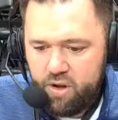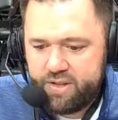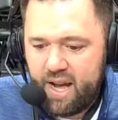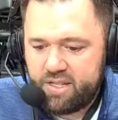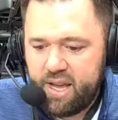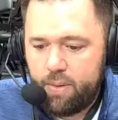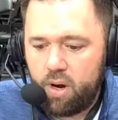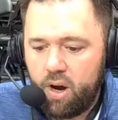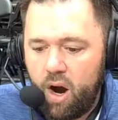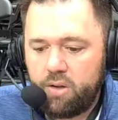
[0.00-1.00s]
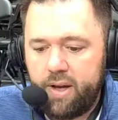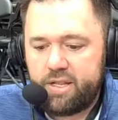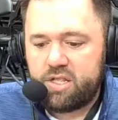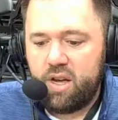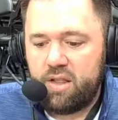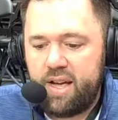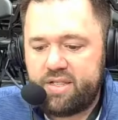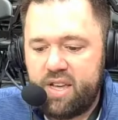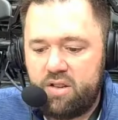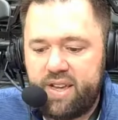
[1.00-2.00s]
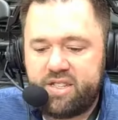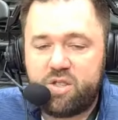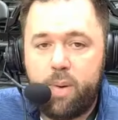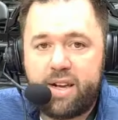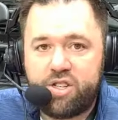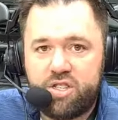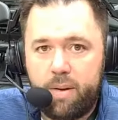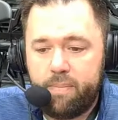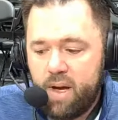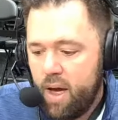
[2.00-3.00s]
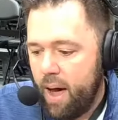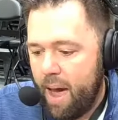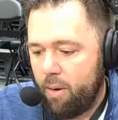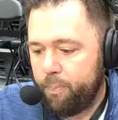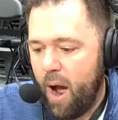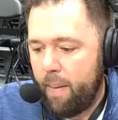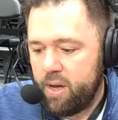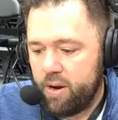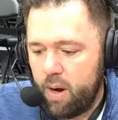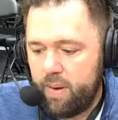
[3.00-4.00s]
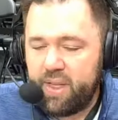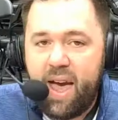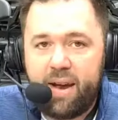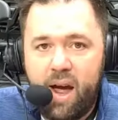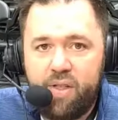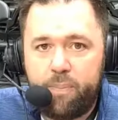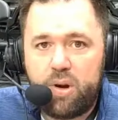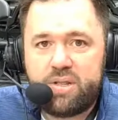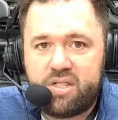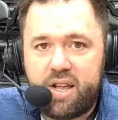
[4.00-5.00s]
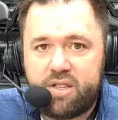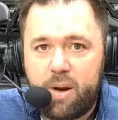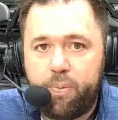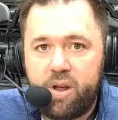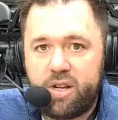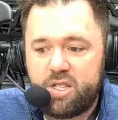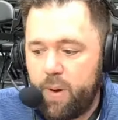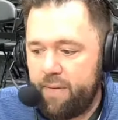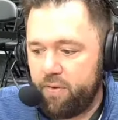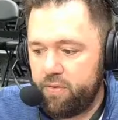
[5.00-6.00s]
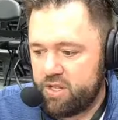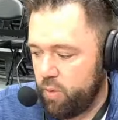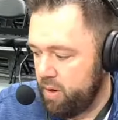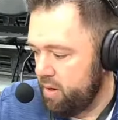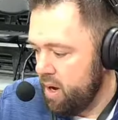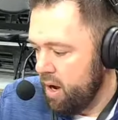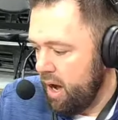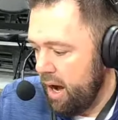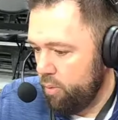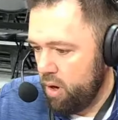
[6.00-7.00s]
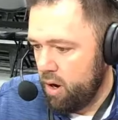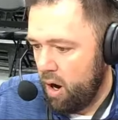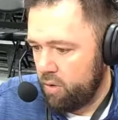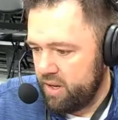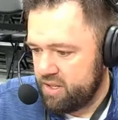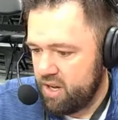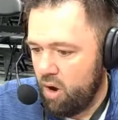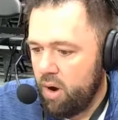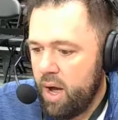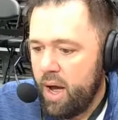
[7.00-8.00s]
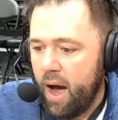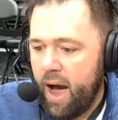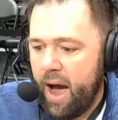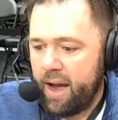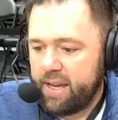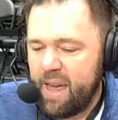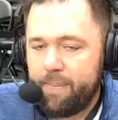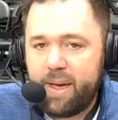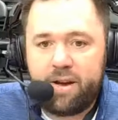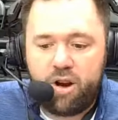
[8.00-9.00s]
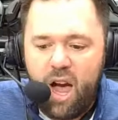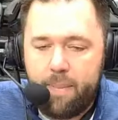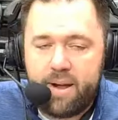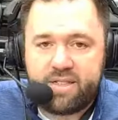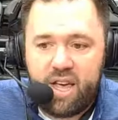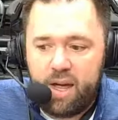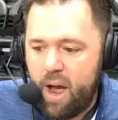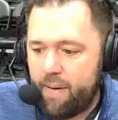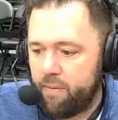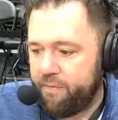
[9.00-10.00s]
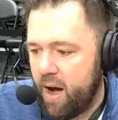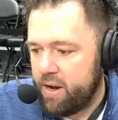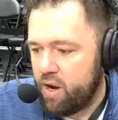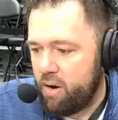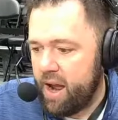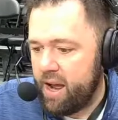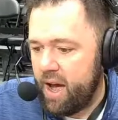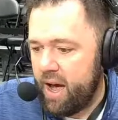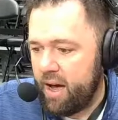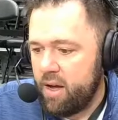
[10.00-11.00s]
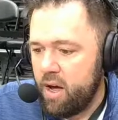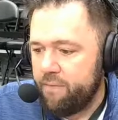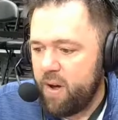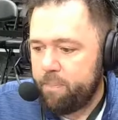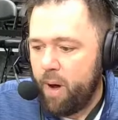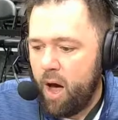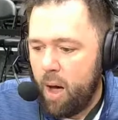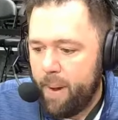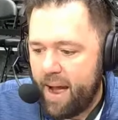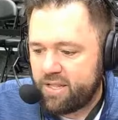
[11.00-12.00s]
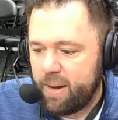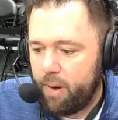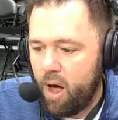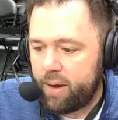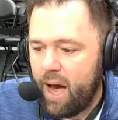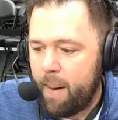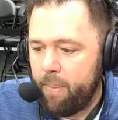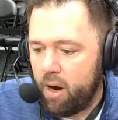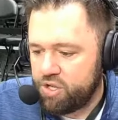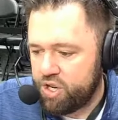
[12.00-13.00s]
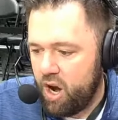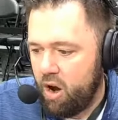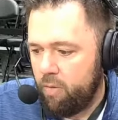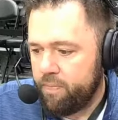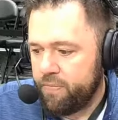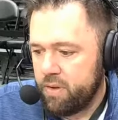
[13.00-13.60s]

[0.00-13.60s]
Utah State regardless, unless San Jose smashes them. I would probably agree with that. I think Boise State's in a pretty good spot for this one regardless. So keep getting your comments in. We're having fun here on a football-basketball combo show.